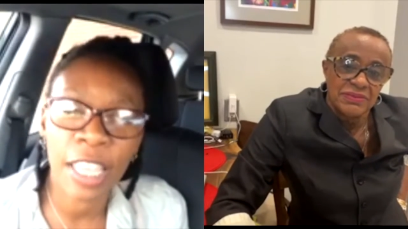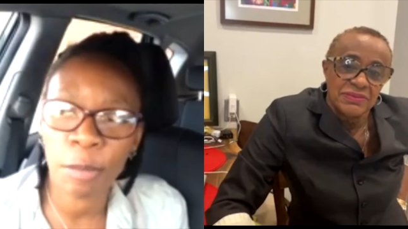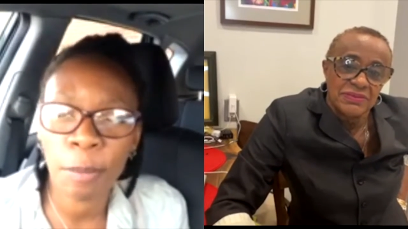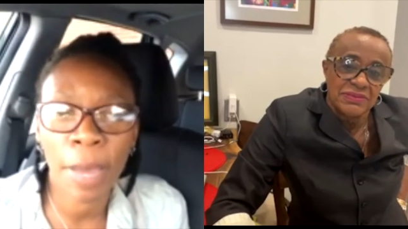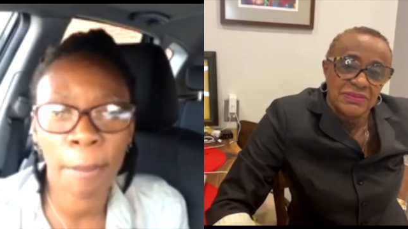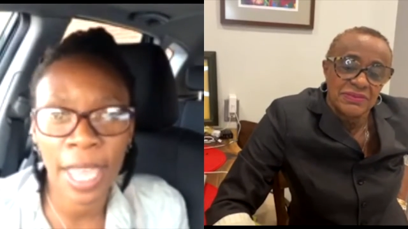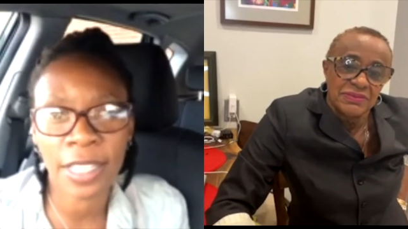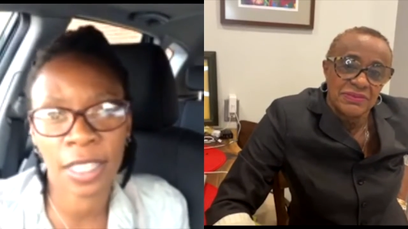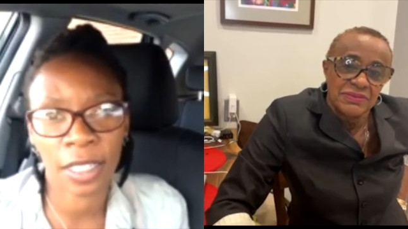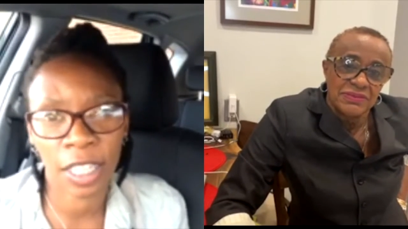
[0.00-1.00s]
Speaker 1: that
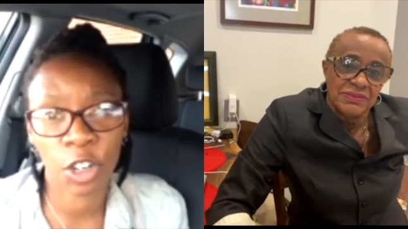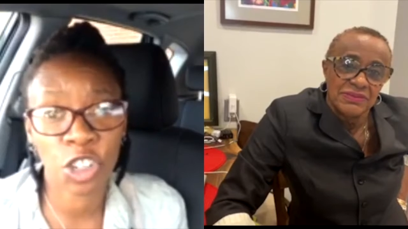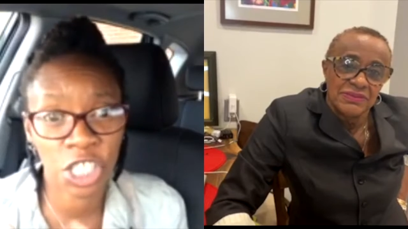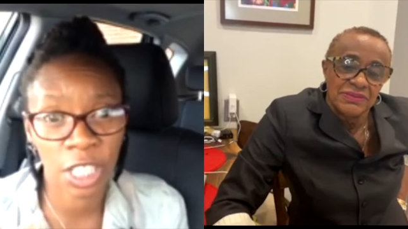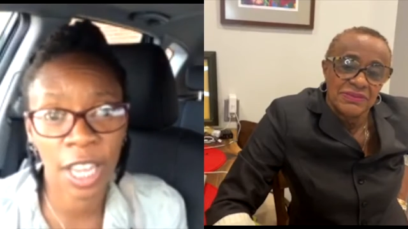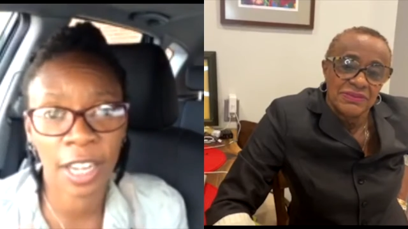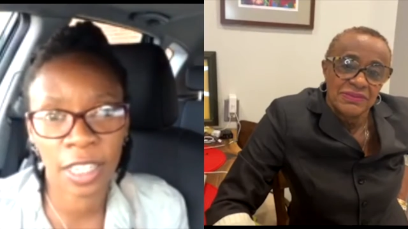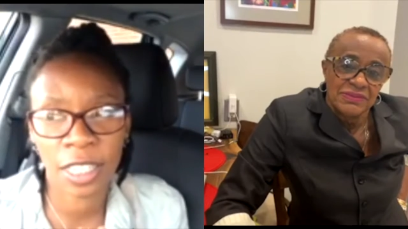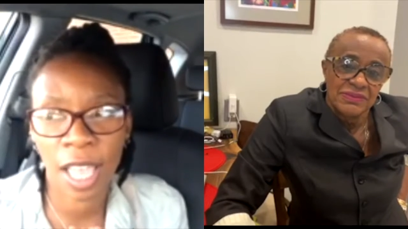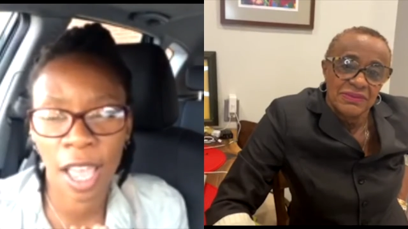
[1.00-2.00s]
masculine energy a lot of the
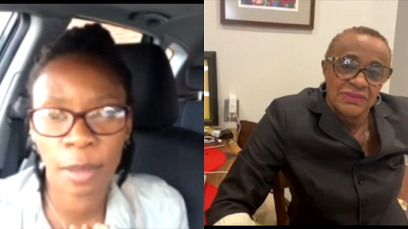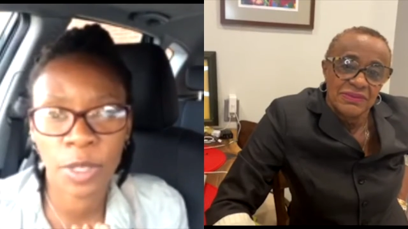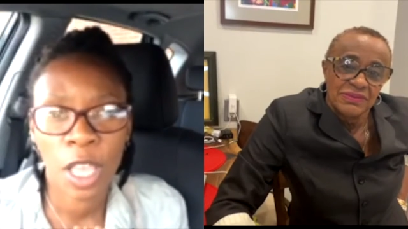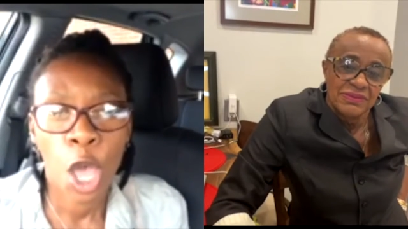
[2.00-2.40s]
times.